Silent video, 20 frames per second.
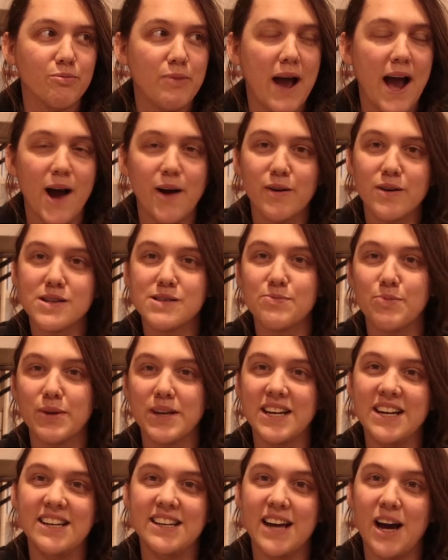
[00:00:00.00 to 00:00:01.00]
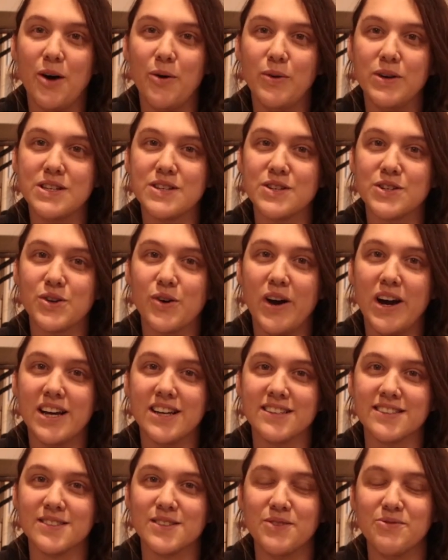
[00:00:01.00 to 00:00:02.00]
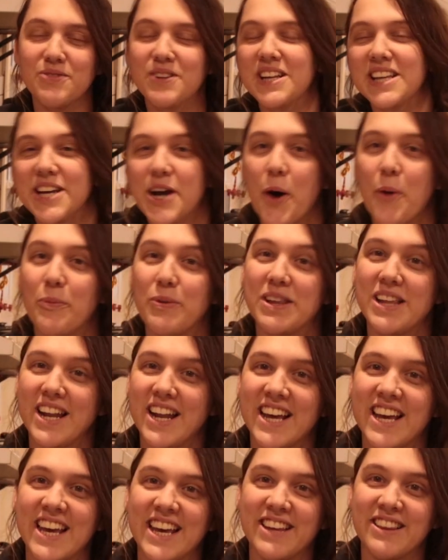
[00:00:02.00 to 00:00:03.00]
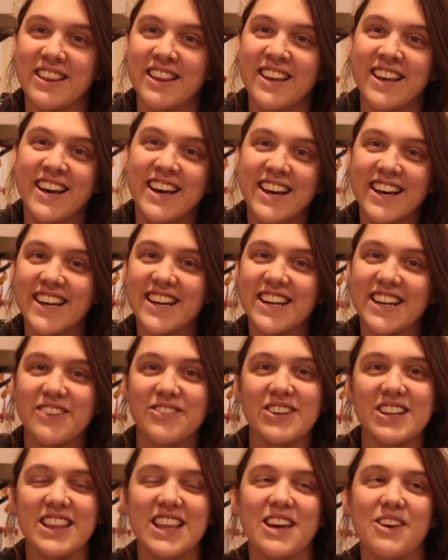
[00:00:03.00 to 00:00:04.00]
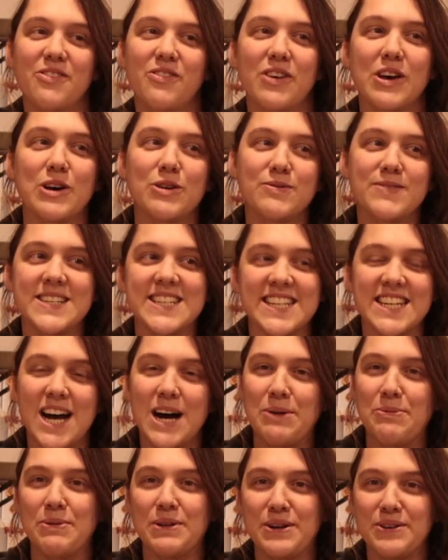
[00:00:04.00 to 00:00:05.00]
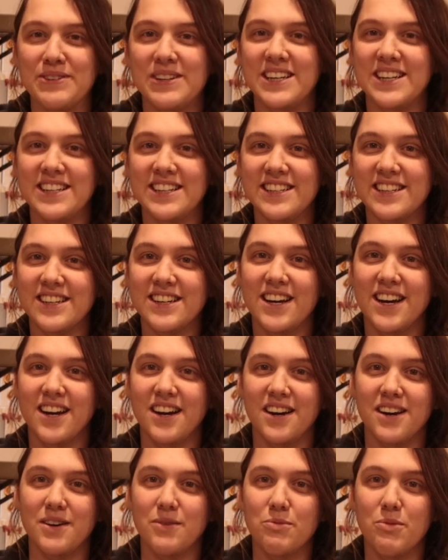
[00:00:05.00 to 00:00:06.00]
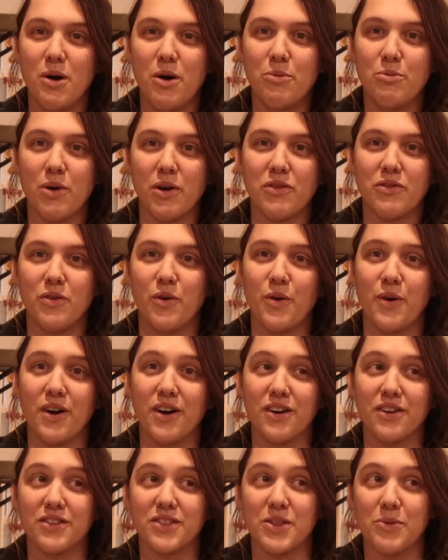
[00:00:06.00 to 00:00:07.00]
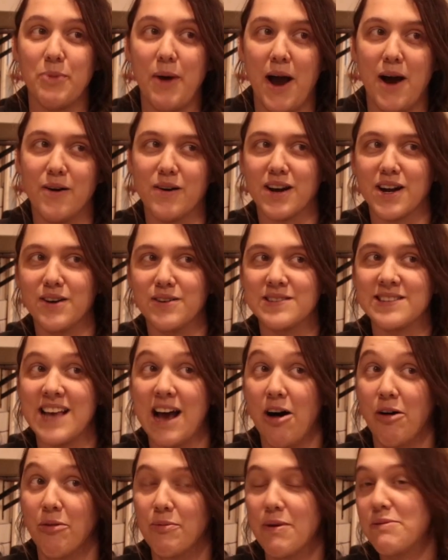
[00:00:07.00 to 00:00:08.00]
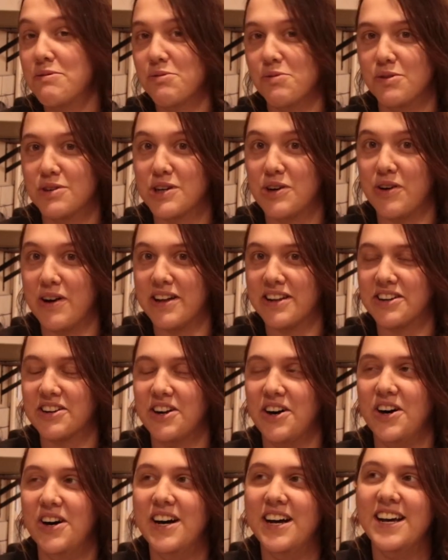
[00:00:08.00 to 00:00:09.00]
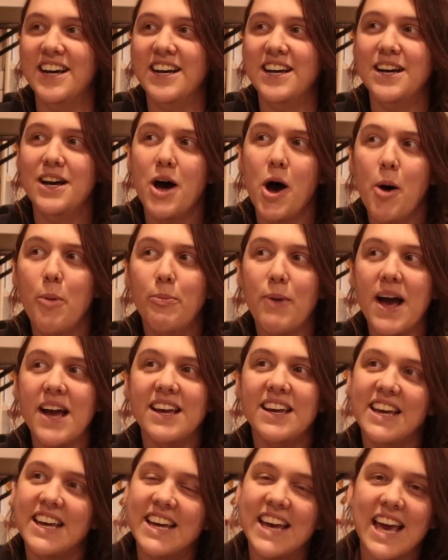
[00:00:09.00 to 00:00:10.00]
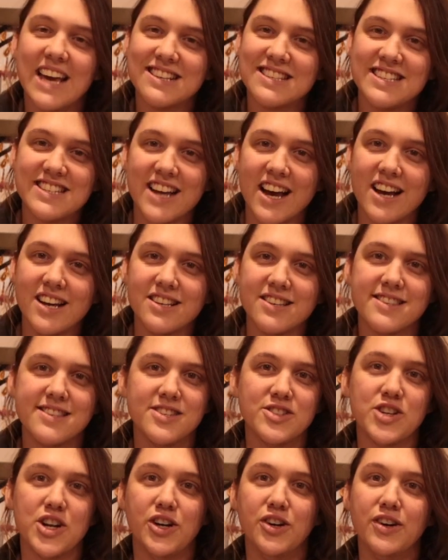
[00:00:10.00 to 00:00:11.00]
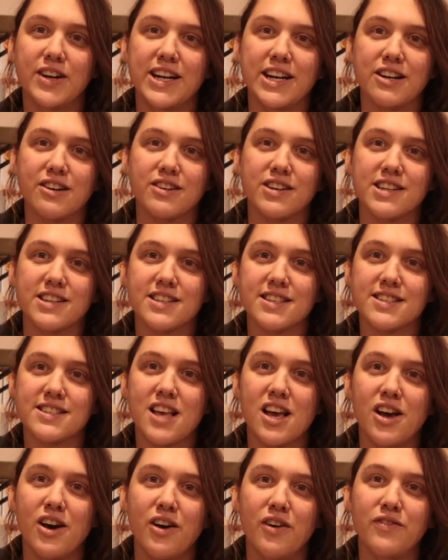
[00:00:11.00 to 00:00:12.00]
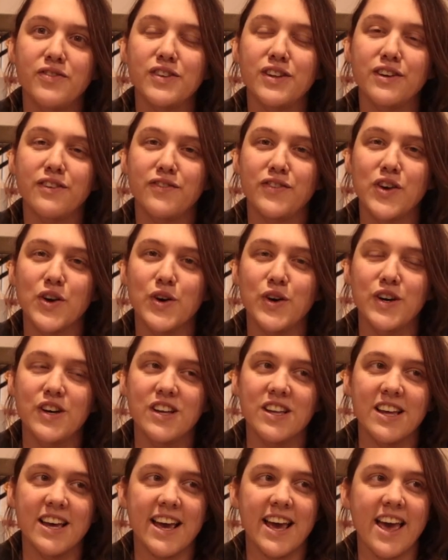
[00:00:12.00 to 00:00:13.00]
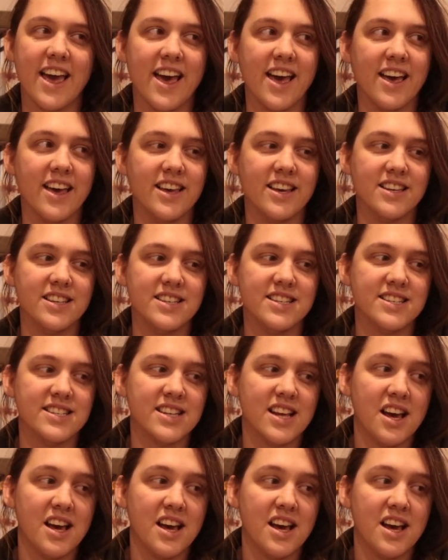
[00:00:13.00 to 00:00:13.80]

power's blinked out once or twice. So I'm really hoping that I can get everything filmed and uploaded before the power goes out. Maybe it won't go out at all. But in case it does, the generator is full of fuel and